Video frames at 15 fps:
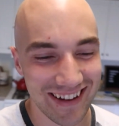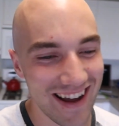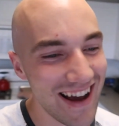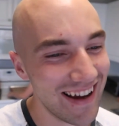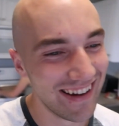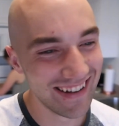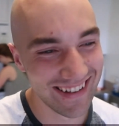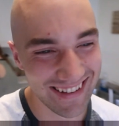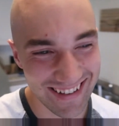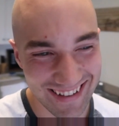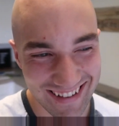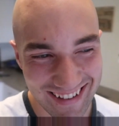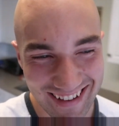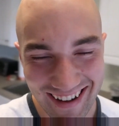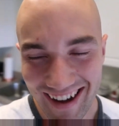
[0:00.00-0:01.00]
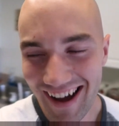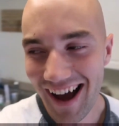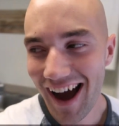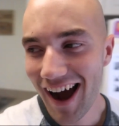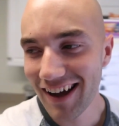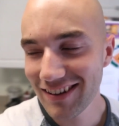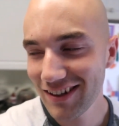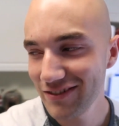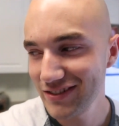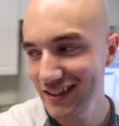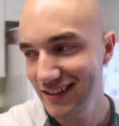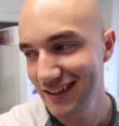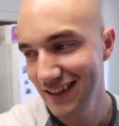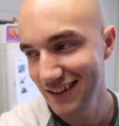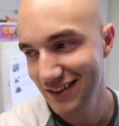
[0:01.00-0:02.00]
I love
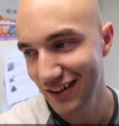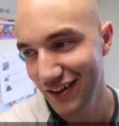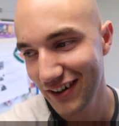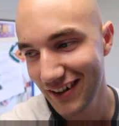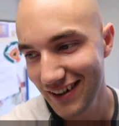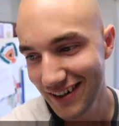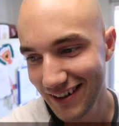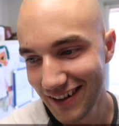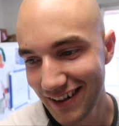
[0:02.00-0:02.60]
to tease her.